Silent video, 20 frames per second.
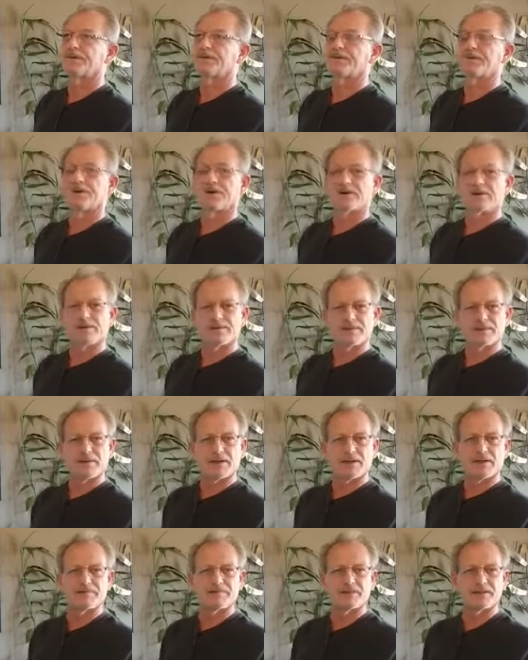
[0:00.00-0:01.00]
Third of the
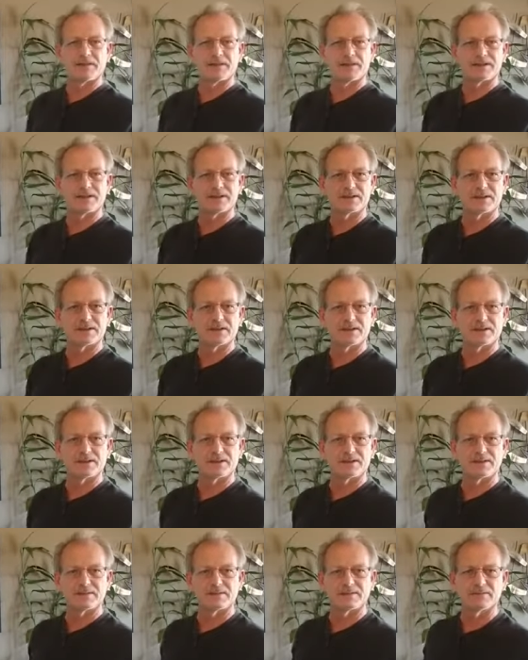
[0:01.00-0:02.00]
population
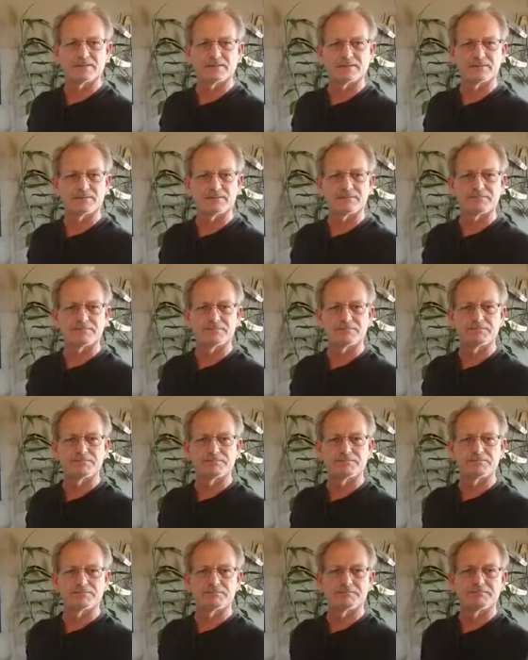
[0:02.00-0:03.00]
can't do
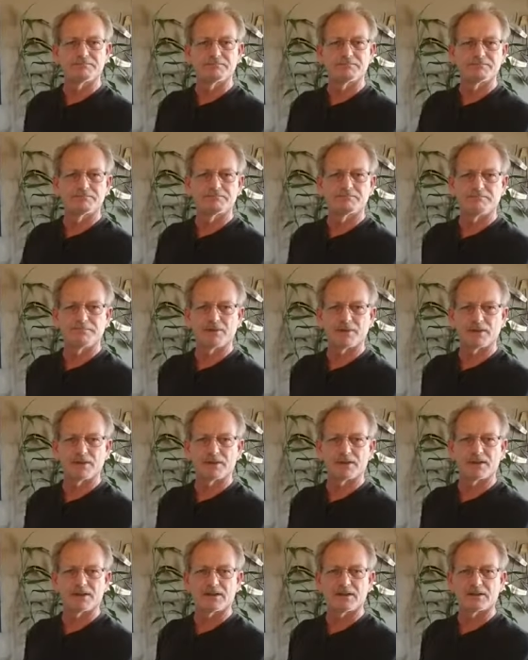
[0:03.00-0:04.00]

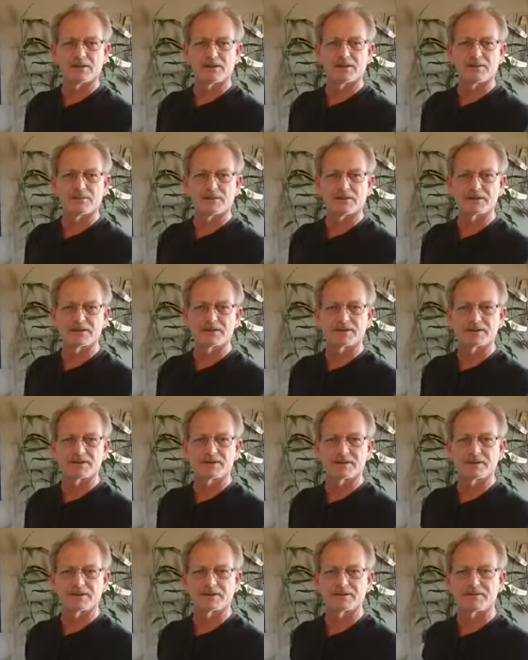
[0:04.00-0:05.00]
$400
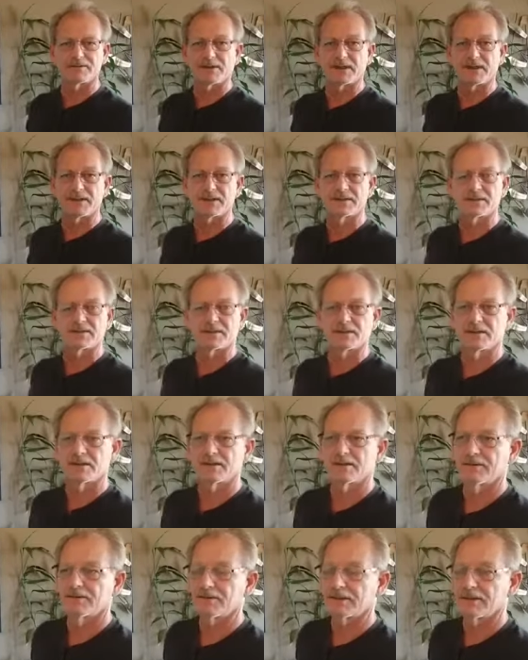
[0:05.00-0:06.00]
emergency expense.
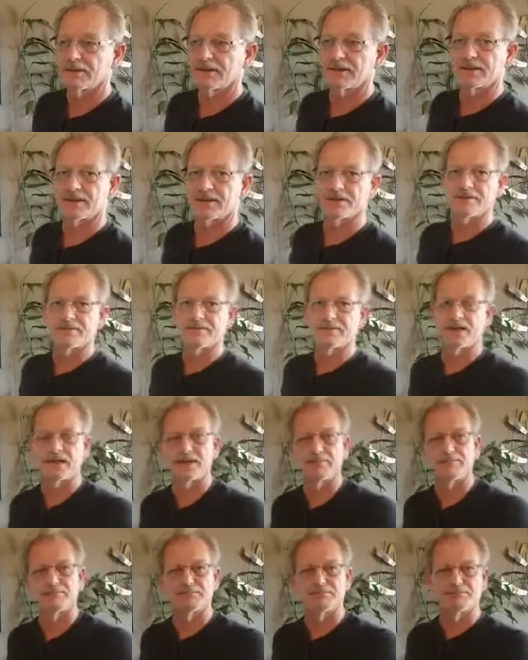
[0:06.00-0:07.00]
What are you gonna do if you
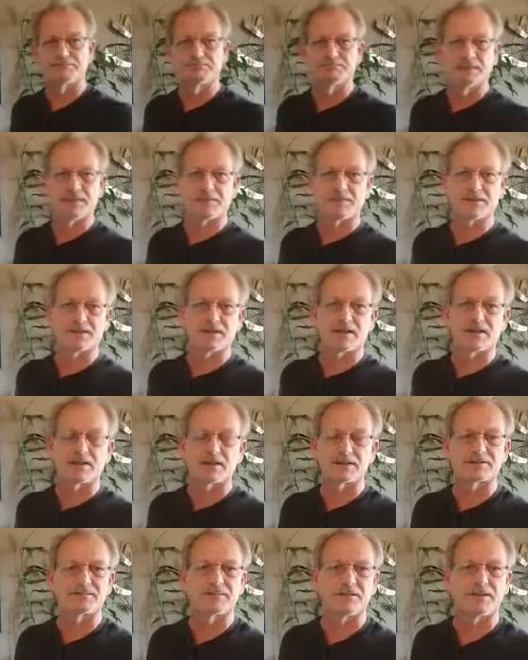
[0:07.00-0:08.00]
have a couple
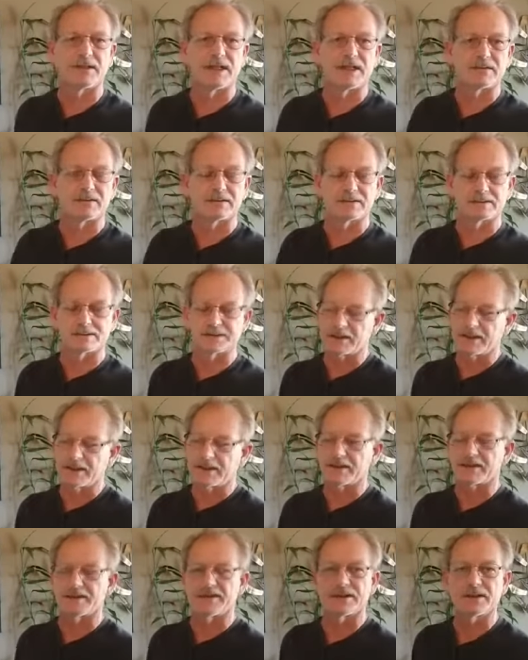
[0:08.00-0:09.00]
tires blow out? That shit
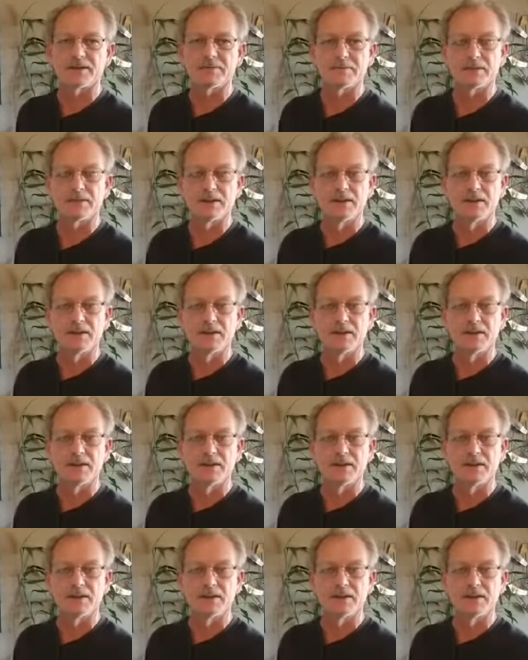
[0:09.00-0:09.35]
ain't cheap.